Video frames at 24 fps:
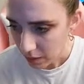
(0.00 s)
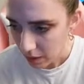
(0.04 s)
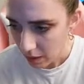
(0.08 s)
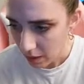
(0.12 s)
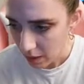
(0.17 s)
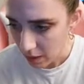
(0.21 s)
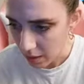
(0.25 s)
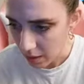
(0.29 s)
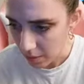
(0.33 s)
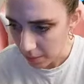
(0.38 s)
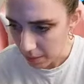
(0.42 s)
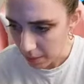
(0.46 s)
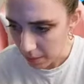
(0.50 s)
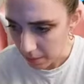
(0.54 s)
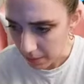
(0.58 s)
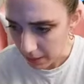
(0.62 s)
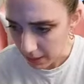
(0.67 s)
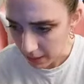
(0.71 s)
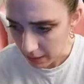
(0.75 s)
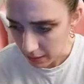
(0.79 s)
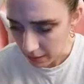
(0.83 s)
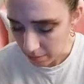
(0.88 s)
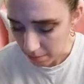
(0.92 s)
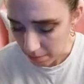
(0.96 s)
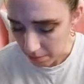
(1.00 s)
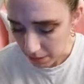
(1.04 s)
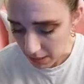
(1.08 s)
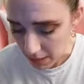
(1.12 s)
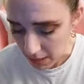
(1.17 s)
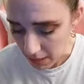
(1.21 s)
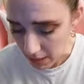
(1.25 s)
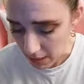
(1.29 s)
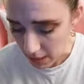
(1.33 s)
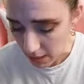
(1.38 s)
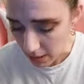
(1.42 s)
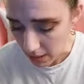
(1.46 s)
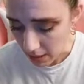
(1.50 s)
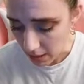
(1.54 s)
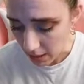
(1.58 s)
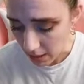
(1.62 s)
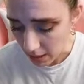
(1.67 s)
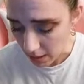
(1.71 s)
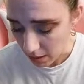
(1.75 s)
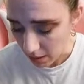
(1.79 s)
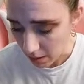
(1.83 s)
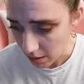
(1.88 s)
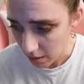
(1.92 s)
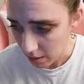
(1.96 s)
Am I gonna be
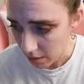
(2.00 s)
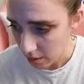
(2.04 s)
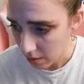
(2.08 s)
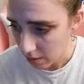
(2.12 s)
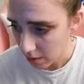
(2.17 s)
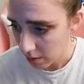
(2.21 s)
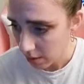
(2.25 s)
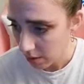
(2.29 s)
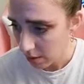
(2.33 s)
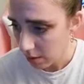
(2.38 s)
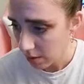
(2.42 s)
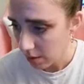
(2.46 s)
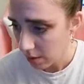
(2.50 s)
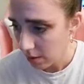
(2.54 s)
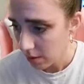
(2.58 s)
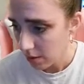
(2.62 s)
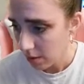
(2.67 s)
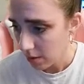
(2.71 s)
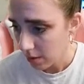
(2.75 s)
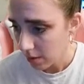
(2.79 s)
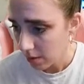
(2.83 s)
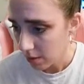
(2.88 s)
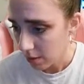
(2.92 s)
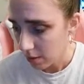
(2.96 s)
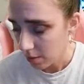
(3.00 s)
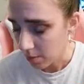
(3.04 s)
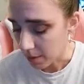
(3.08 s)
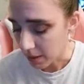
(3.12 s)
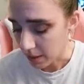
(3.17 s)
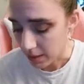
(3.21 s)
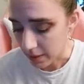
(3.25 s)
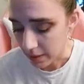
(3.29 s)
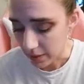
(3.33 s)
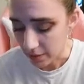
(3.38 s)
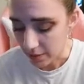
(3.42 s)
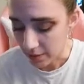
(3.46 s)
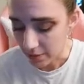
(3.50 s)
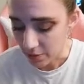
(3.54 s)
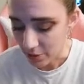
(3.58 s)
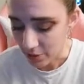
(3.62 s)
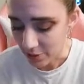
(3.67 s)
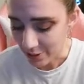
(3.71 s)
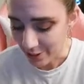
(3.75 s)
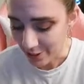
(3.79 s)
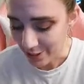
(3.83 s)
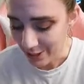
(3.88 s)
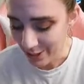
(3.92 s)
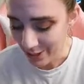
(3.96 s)
getting... Oh my god, I love this
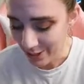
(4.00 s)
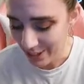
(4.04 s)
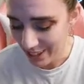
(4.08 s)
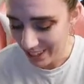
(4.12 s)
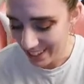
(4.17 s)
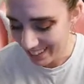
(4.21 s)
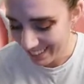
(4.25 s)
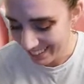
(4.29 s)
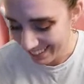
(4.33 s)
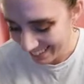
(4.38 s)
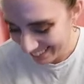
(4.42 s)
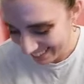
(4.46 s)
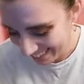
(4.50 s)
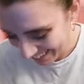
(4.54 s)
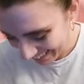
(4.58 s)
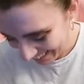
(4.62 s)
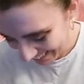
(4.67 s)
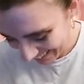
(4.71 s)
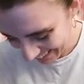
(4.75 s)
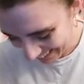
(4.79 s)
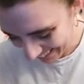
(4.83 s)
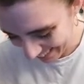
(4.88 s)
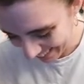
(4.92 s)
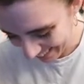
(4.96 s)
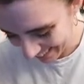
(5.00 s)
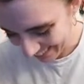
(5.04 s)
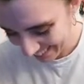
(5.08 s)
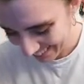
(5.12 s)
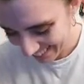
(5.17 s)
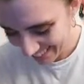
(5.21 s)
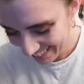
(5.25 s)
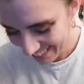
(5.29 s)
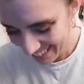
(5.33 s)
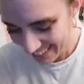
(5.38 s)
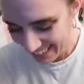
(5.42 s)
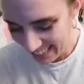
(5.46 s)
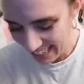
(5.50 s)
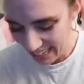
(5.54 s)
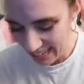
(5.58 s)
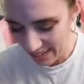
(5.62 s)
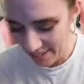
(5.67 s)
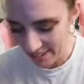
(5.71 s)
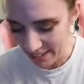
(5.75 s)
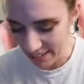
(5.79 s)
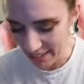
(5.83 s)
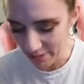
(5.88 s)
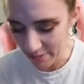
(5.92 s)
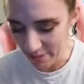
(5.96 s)
song too. Am
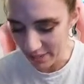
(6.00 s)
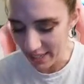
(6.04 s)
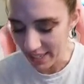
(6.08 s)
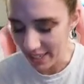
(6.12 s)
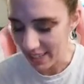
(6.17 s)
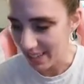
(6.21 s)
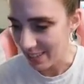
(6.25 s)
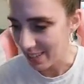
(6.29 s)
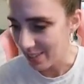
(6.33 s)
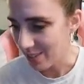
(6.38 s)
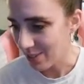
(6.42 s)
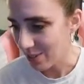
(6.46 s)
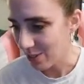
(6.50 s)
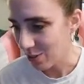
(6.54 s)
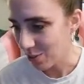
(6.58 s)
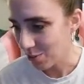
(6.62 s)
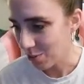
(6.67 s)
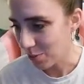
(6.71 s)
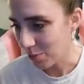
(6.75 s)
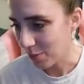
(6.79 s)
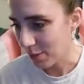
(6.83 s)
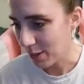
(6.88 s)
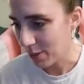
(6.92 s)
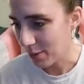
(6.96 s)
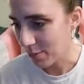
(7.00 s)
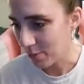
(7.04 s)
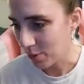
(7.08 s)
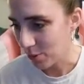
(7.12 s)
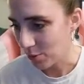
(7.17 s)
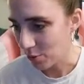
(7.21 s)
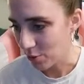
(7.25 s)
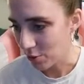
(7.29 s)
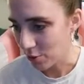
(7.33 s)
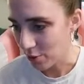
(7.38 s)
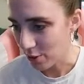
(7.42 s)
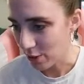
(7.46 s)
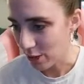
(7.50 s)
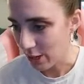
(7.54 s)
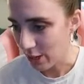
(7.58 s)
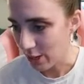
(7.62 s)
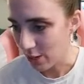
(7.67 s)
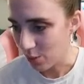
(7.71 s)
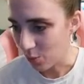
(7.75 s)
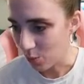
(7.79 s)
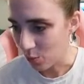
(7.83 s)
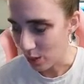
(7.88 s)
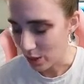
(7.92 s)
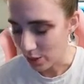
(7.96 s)
I gonna be getting Super Mario Bros.
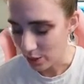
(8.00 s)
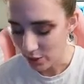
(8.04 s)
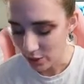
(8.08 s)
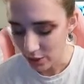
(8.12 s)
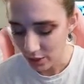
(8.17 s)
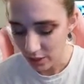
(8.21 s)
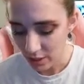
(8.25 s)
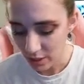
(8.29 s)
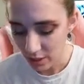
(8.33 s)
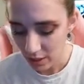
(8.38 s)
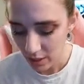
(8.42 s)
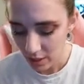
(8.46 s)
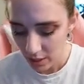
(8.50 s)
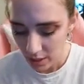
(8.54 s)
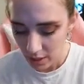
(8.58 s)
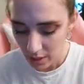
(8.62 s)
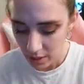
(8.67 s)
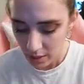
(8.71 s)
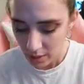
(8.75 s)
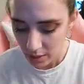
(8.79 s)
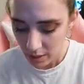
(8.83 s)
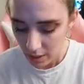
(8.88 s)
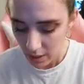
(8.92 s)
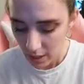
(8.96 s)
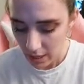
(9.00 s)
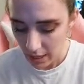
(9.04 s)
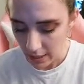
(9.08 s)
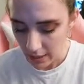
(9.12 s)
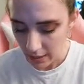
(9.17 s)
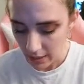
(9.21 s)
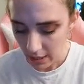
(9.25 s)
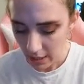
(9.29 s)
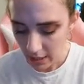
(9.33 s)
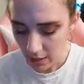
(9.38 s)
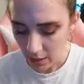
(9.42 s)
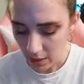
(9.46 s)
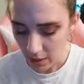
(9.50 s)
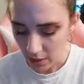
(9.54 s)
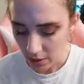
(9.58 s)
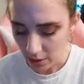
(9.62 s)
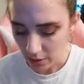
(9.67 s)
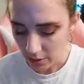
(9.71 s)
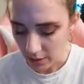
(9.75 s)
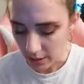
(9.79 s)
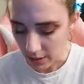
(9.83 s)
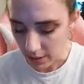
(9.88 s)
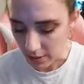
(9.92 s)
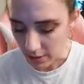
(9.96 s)
Wonder? I think
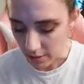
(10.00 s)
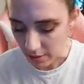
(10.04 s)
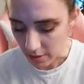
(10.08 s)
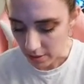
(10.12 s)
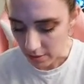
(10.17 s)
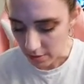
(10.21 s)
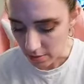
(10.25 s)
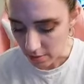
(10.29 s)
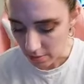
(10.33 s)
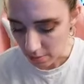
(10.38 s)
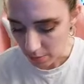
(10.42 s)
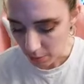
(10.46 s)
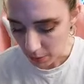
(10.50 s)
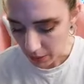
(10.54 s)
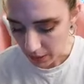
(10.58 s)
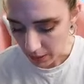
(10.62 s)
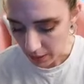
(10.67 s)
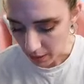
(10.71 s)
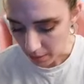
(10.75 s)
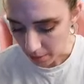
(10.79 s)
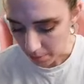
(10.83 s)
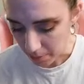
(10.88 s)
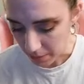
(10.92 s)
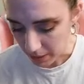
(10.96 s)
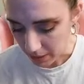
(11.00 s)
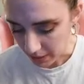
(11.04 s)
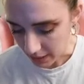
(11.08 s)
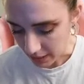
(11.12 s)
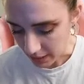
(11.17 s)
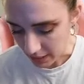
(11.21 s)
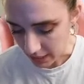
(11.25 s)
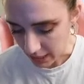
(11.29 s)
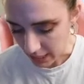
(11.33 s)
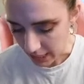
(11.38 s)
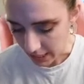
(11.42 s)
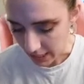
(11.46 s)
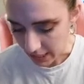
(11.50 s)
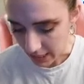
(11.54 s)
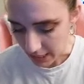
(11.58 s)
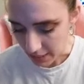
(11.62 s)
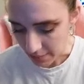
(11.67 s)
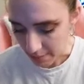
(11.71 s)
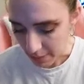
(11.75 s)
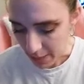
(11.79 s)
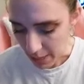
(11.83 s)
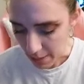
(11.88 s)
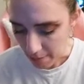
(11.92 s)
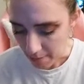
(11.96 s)
Odie's planning on picking that
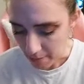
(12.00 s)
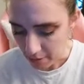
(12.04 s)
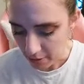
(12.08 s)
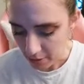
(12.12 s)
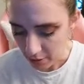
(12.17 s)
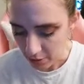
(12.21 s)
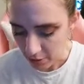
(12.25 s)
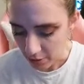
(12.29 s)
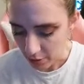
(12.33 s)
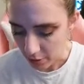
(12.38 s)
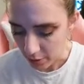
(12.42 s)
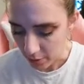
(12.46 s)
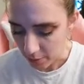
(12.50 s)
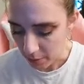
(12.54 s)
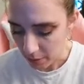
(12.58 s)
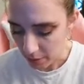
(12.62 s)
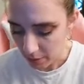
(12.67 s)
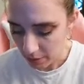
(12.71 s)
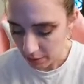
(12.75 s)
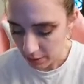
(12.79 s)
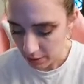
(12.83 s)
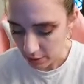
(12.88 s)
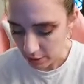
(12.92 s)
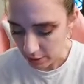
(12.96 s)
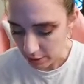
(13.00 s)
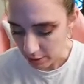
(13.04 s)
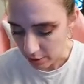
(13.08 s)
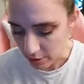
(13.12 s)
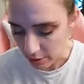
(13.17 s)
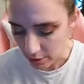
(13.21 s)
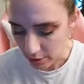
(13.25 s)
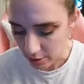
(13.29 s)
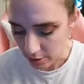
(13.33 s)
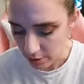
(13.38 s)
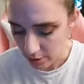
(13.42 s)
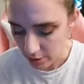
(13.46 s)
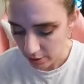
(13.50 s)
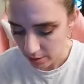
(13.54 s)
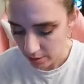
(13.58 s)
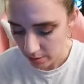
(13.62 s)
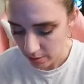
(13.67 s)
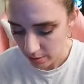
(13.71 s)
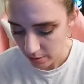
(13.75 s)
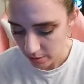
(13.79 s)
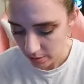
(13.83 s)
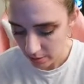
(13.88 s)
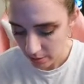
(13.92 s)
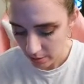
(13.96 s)
game up, so I'll probably just,
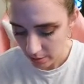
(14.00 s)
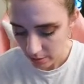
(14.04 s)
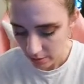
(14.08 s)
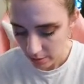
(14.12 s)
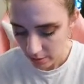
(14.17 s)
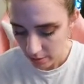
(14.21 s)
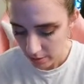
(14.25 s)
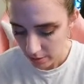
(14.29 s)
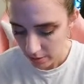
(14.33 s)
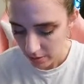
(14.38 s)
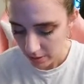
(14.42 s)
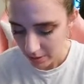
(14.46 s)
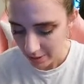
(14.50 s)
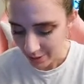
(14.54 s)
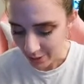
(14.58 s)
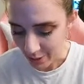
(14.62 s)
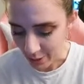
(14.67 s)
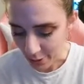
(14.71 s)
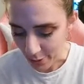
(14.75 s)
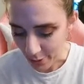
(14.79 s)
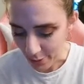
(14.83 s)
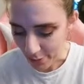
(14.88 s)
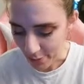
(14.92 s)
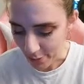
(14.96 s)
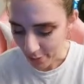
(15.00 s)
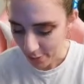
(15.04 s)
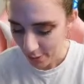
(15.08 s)
you know,